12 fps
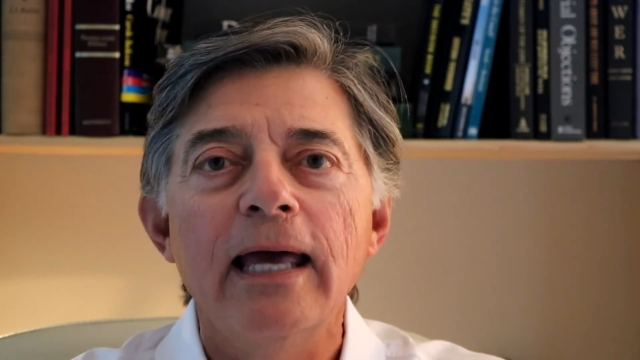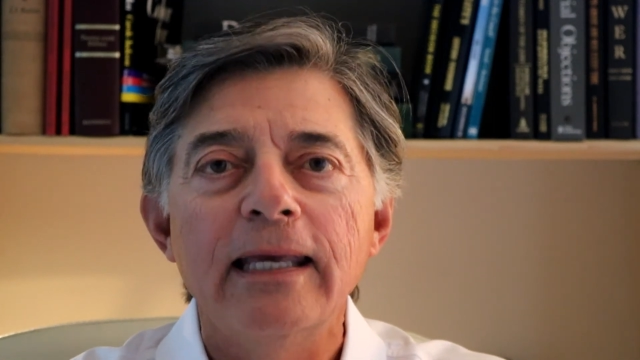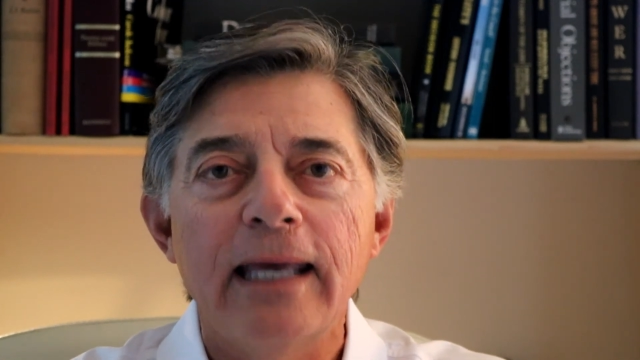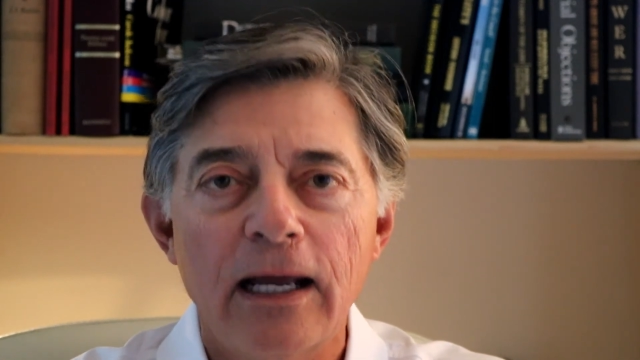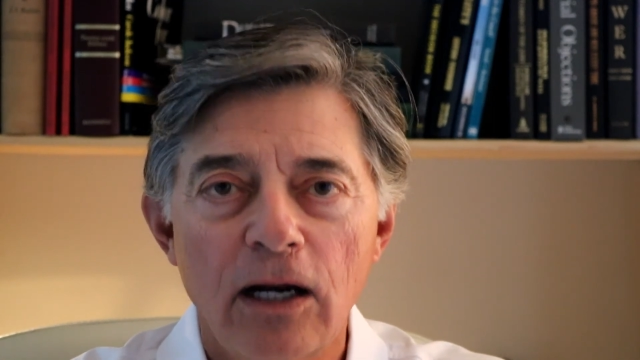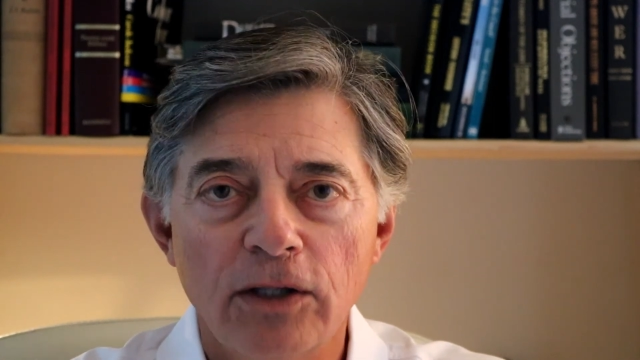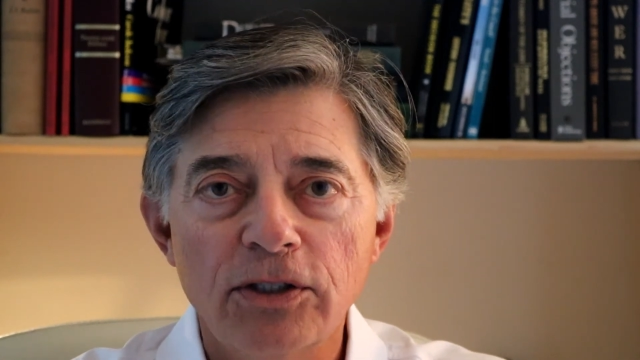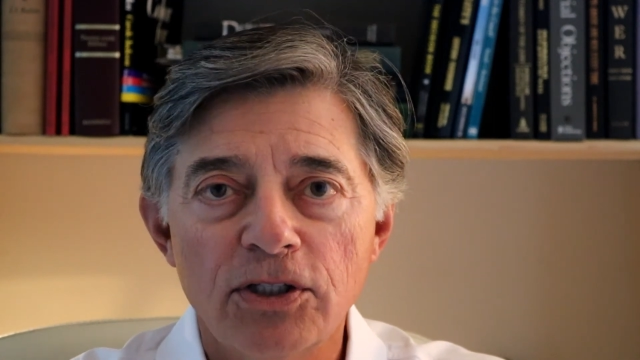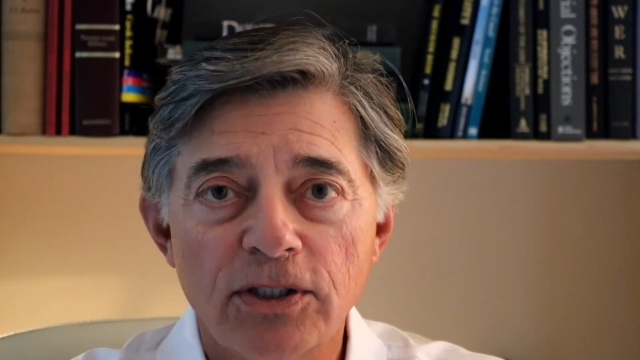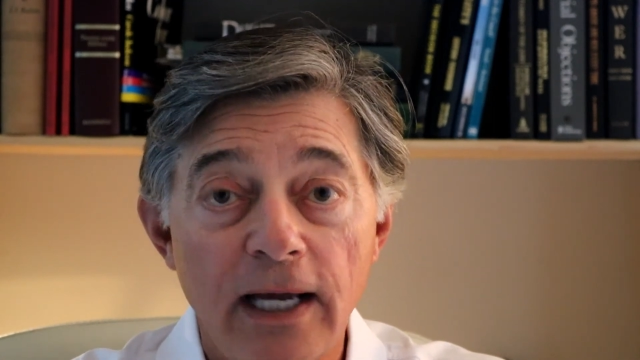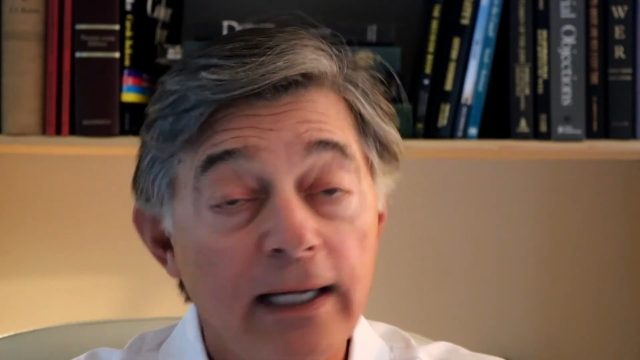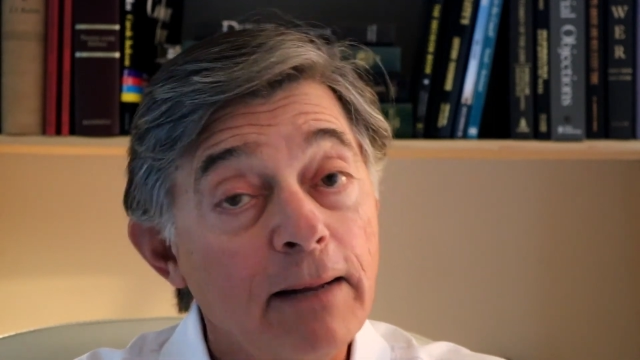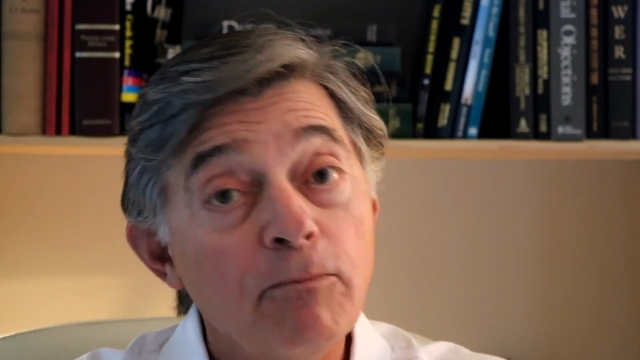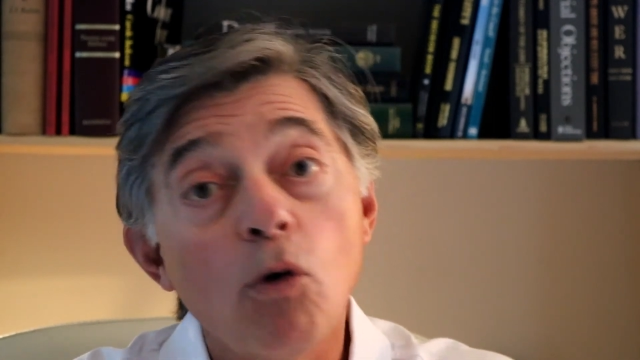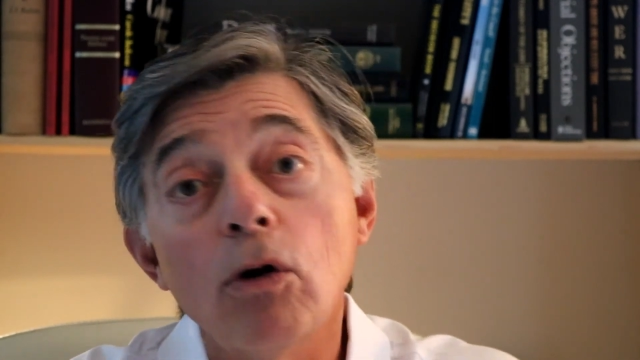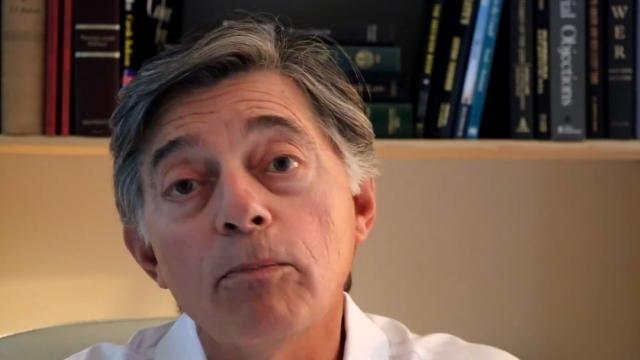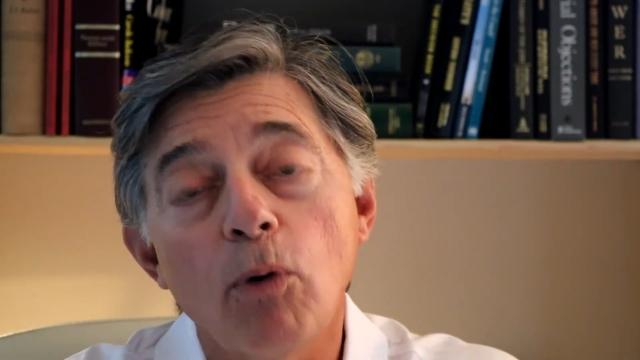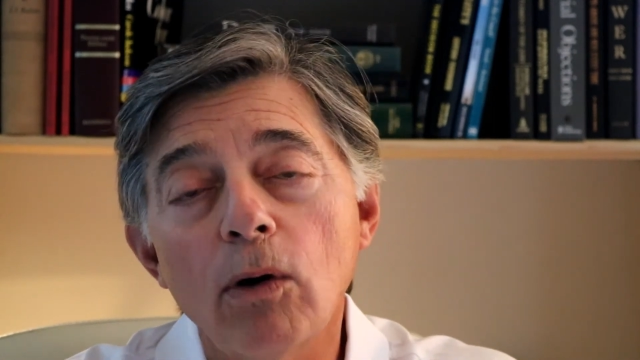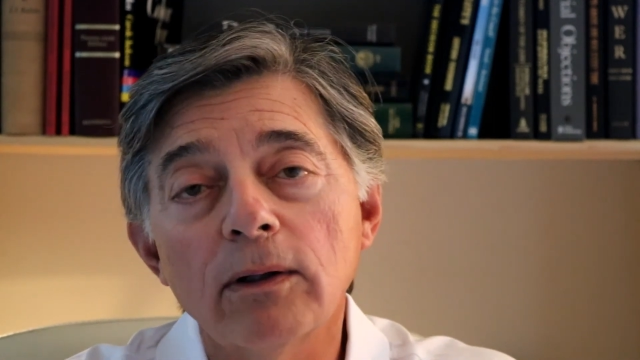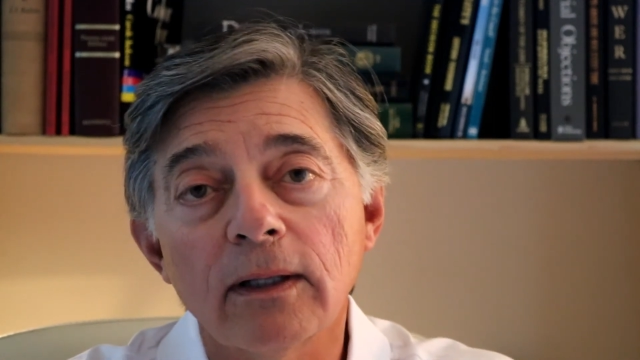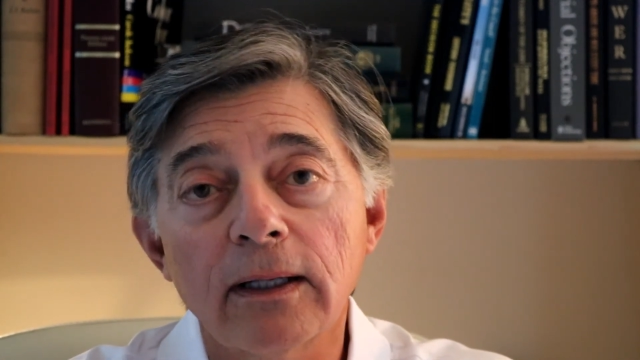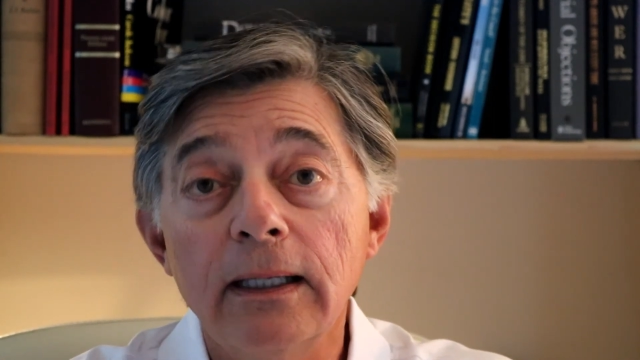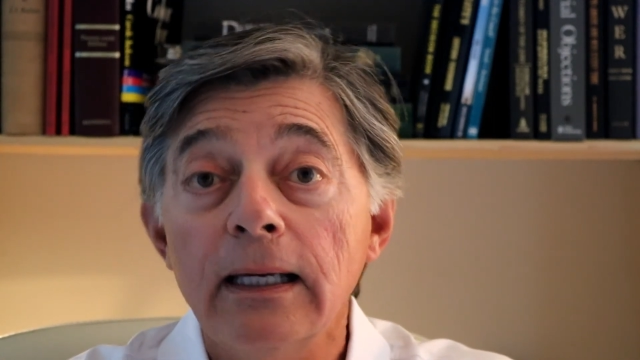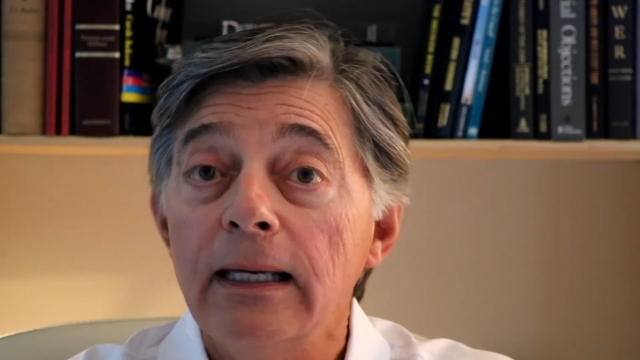can understand, and more
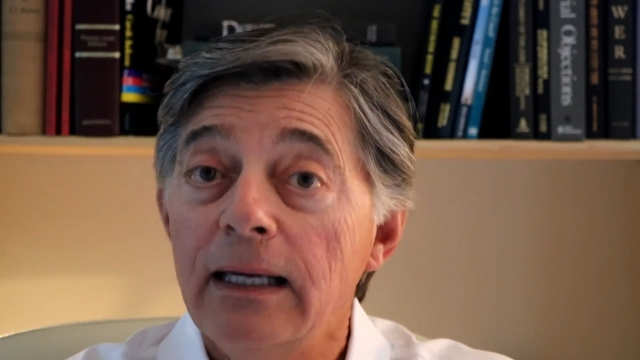importantly,